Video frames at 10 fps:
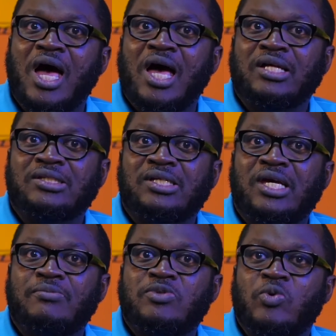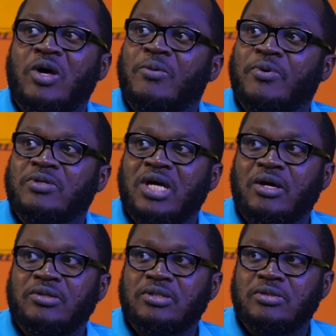and came to help us out.